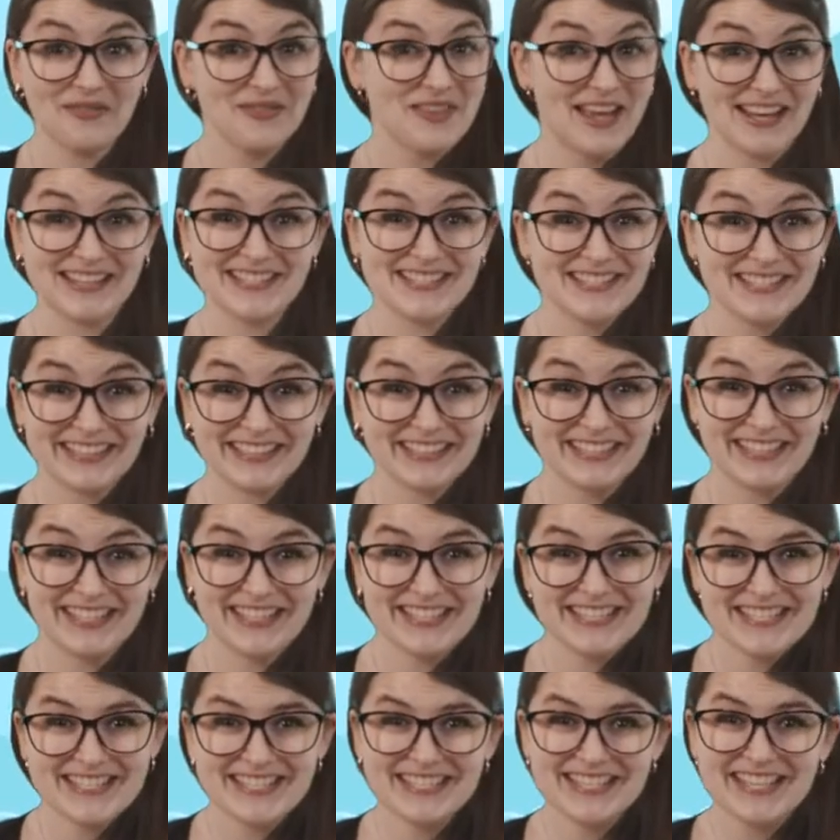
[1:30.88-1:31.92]
of that
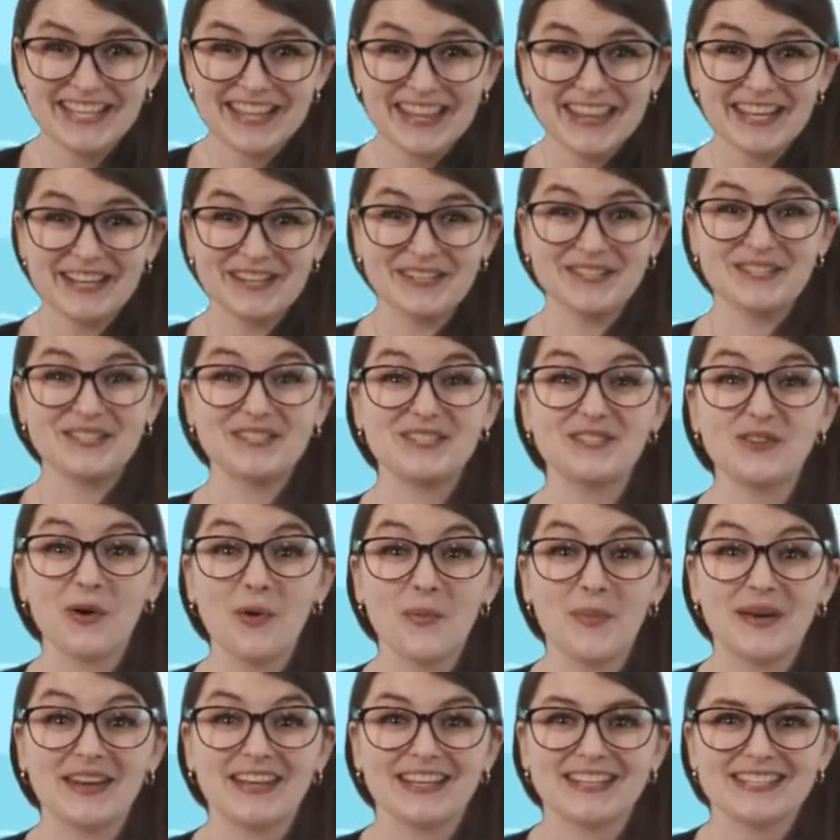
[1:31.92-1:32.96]
silliness. There are so
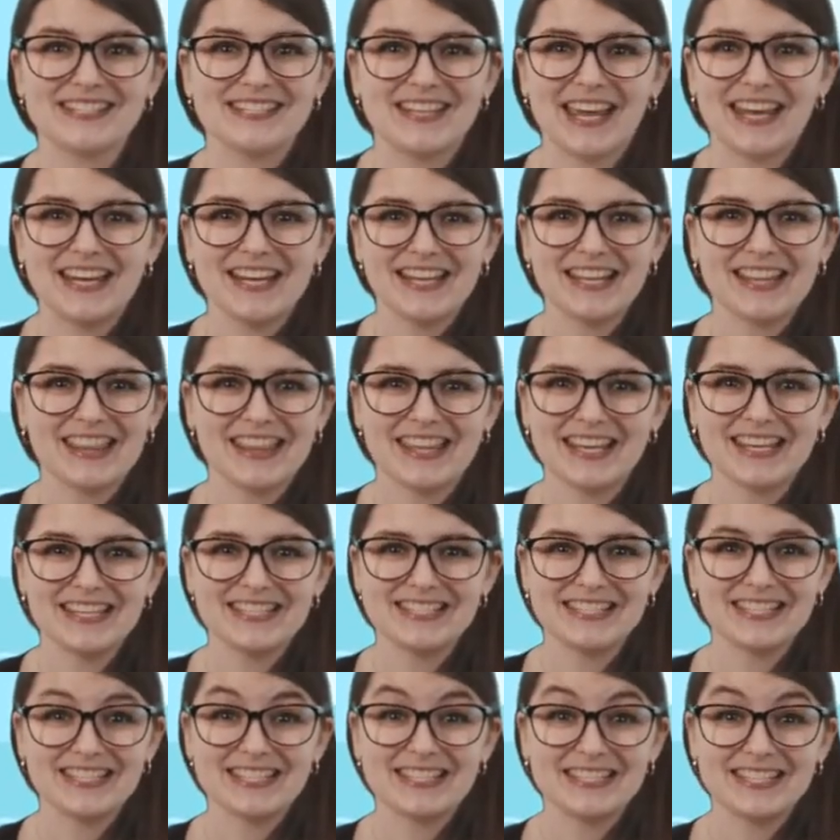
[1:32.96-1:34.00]
many exciting
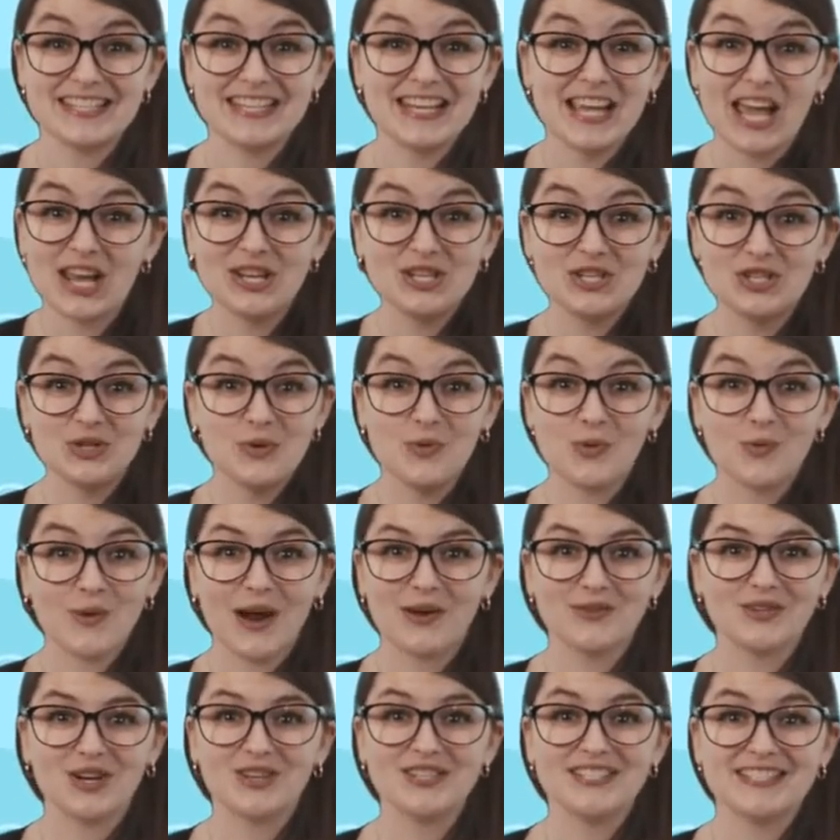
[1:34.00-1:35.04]
things to see and do
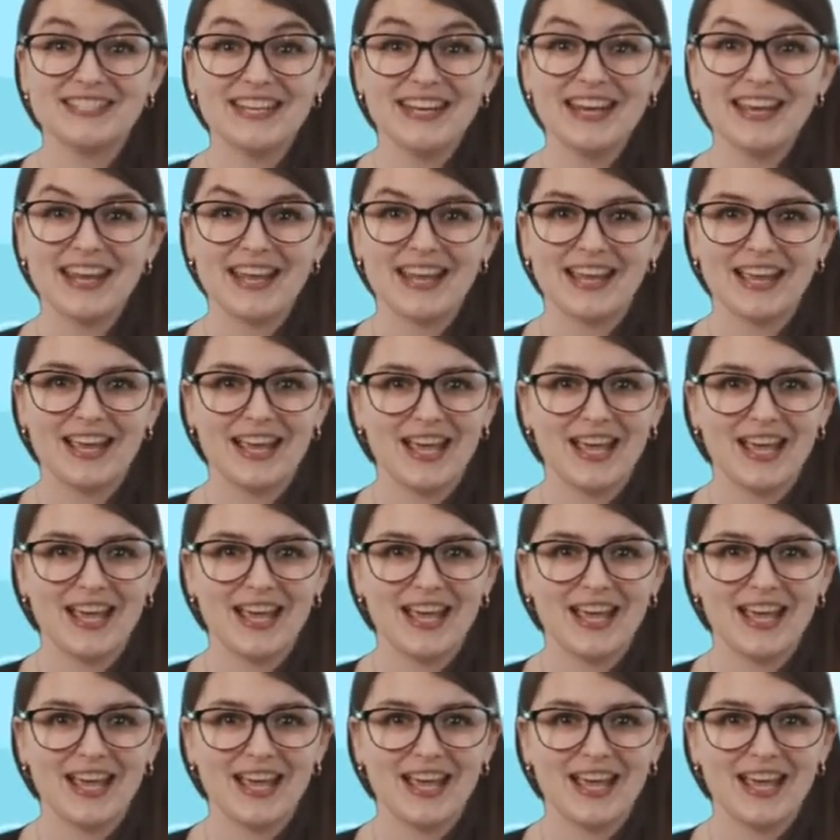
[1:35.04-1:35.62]
around our city.